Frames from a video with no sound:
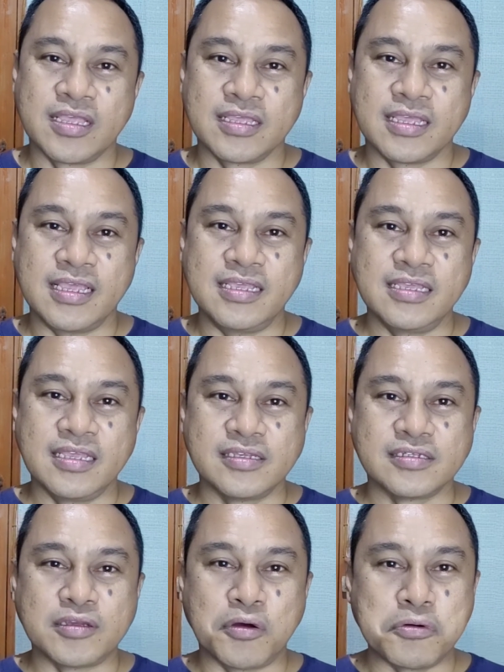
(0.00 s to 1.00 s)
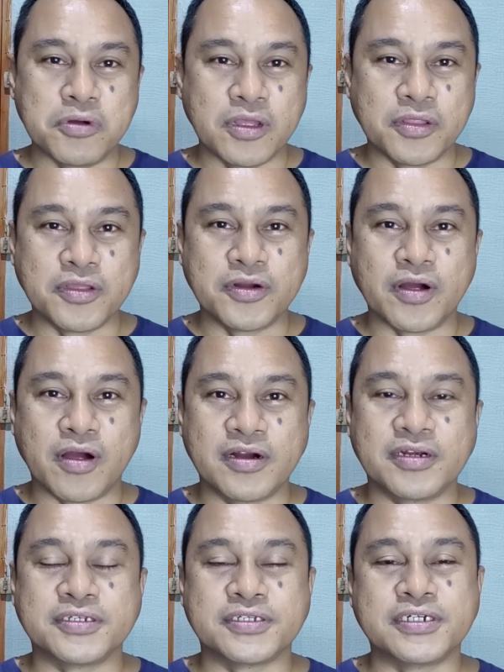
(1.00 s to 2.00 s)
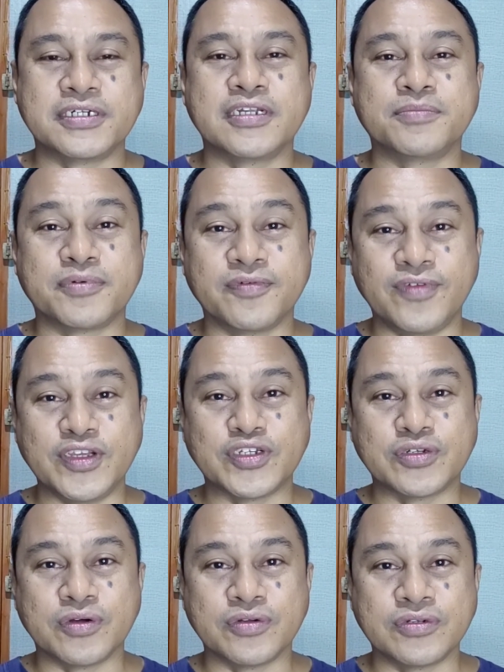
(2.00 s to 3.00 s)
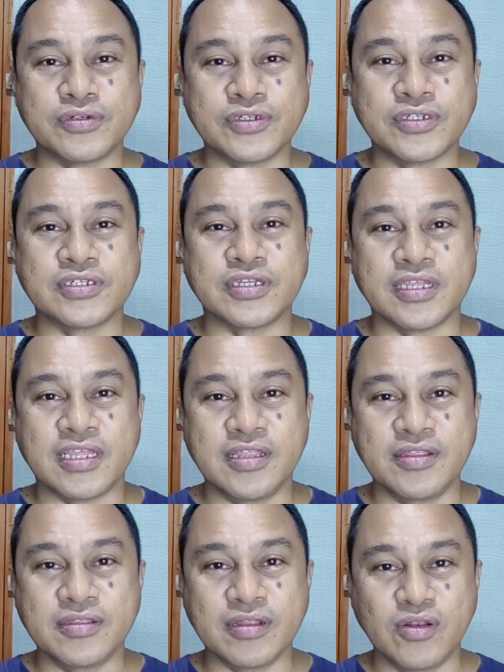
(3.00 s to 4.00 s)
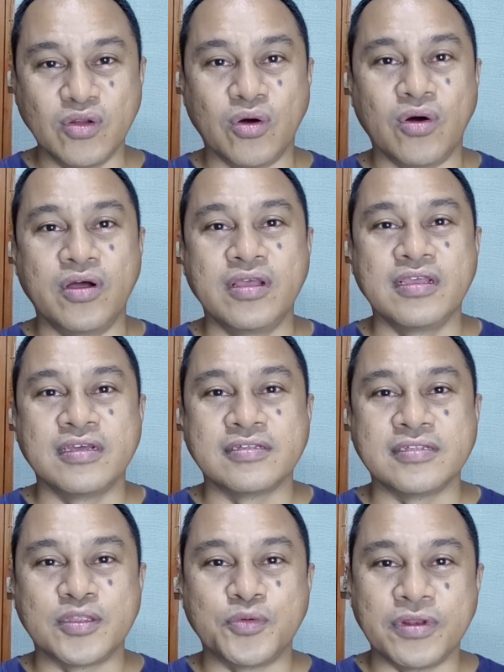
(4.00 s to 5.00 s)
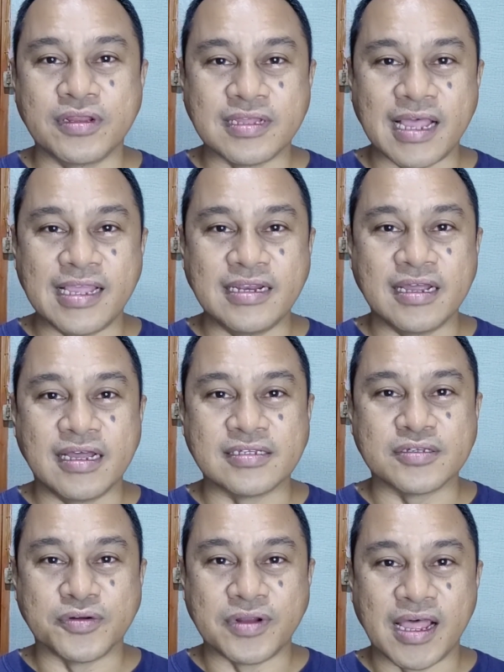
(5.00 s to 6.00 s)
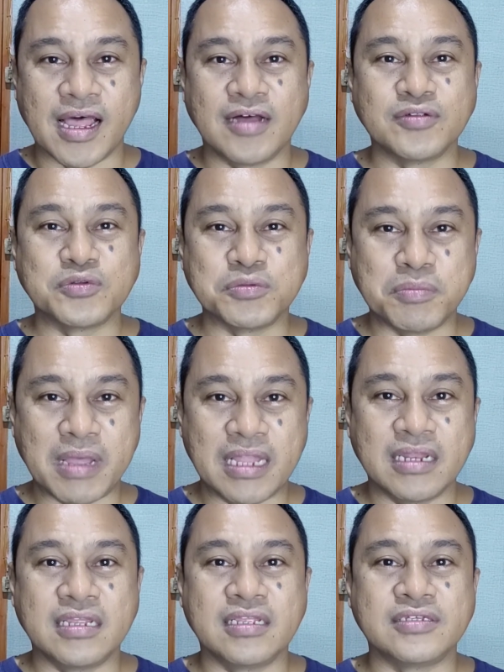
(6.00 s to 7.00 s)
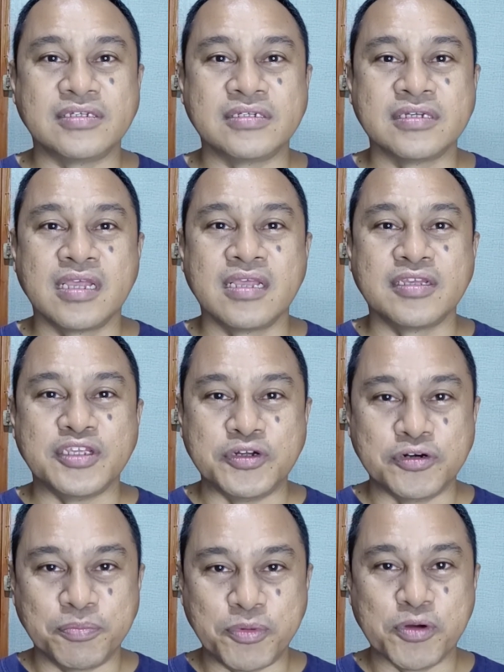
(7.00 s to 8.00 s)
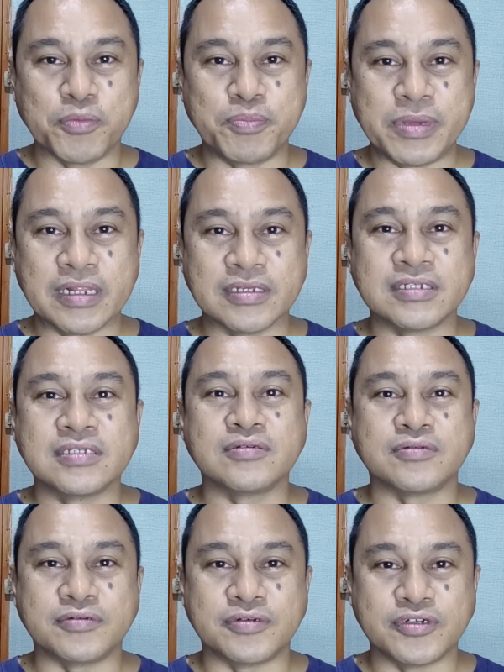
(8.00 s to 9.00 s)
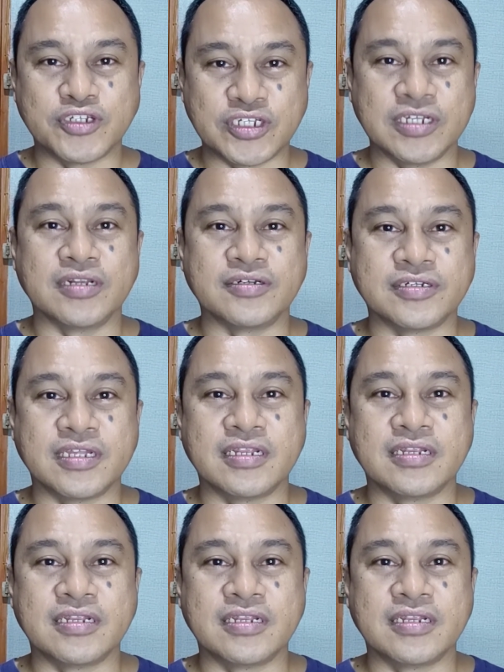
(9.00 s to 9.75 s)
Okay, so there are certain provisions in the law that will guide us on how to manage your pupils or children